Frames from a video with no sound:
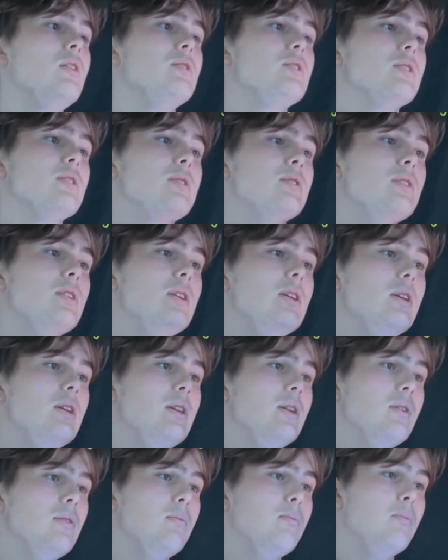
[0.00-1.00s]
just
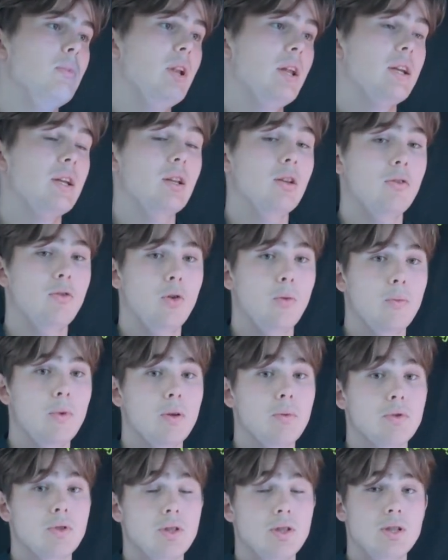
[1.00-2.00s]
the molecular formula,
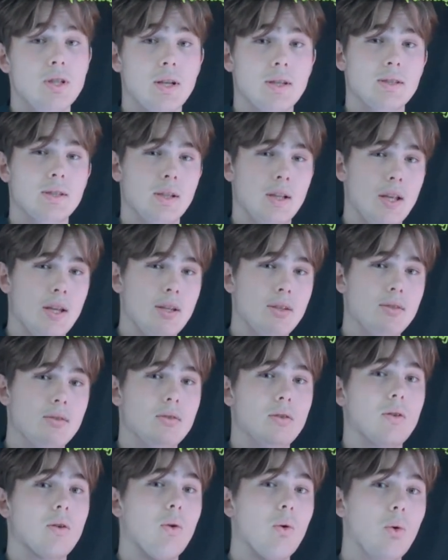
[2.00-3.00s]
which is just the letters,
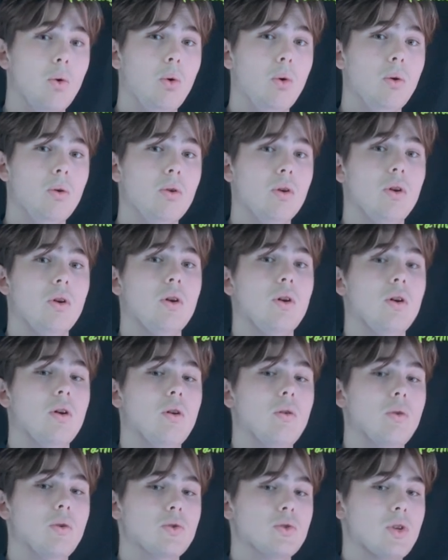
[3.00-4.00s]
or
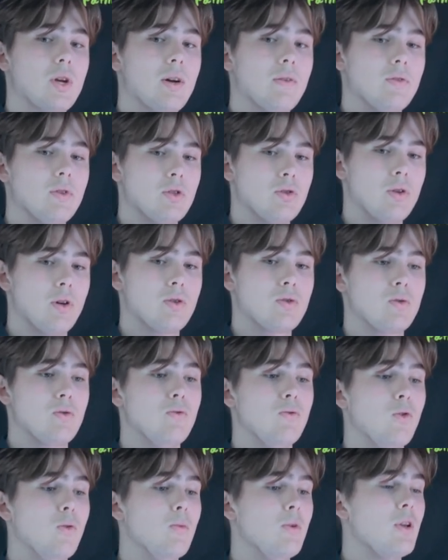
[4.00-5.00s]
we also have the structural
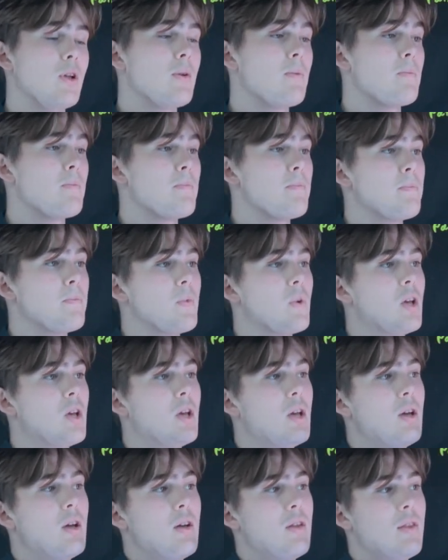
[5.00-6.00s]
formula.
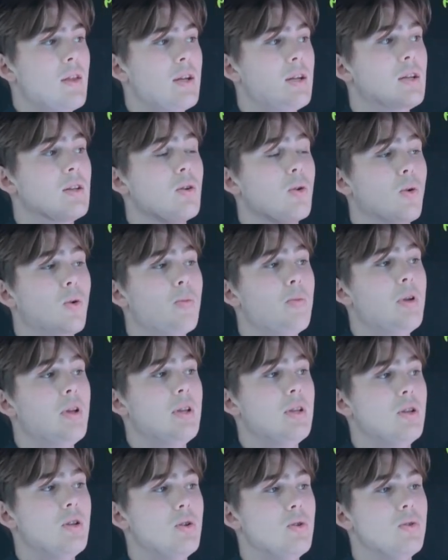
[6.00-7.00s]
They can all be
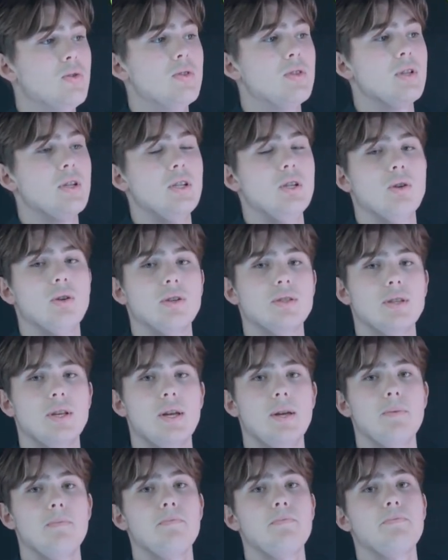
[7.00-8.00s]
used in your
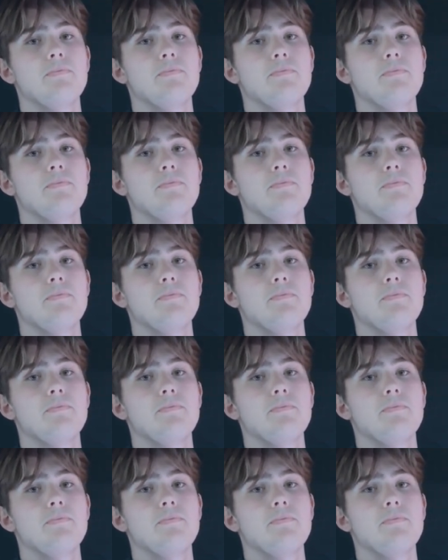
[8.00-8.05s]
exam.